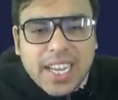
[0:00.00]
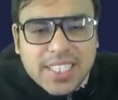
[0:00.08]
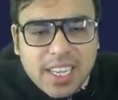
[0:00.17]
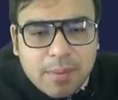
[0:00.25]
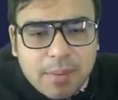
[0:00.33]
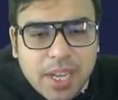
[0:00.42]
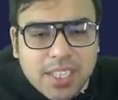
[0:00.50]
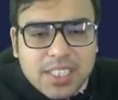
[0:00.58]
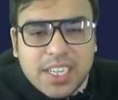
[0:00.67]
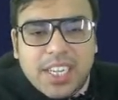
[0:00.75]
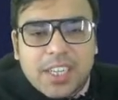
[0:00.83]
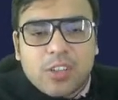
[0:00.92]
ICMR
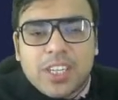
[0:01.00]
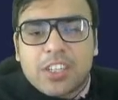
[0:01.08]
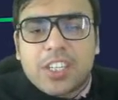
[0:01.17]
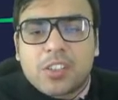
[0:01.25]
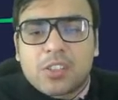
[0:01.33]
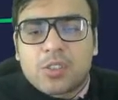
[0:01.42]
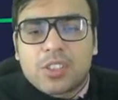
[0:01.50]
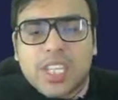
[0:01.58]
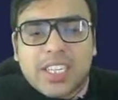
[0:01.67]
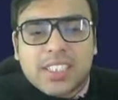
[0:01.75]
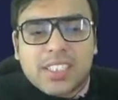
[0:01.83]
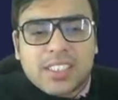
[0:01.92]
study in 2022 showed
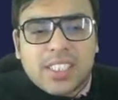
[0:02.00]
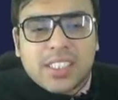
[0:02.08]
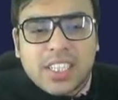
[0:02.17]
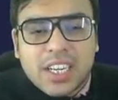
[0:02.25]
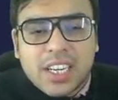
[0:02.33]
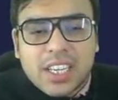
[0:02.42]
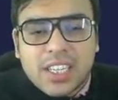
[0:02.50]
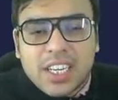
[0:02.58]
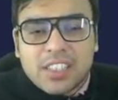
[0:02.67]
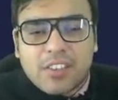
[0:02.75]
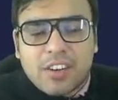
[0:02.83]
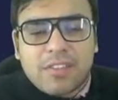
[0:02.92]
that resistance
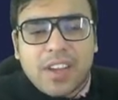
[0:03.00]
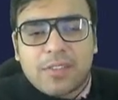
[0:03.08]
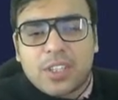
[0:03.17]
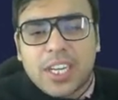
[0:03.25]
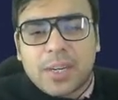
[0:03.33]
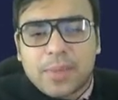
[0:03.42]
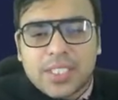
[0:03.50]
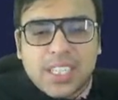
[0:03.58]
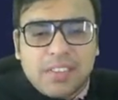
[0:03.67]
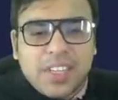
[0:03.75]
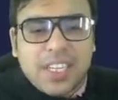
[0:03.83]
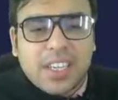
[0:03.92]
increased from 5 to
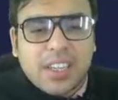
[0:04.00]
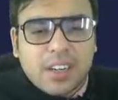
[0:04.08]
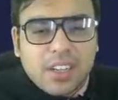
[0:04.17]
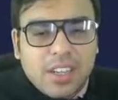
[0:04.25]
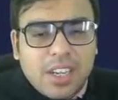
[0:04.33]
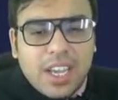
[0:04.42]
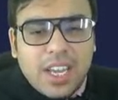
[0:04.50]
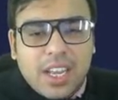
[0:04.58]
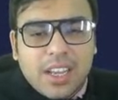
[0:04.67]
10% every year. Hai na?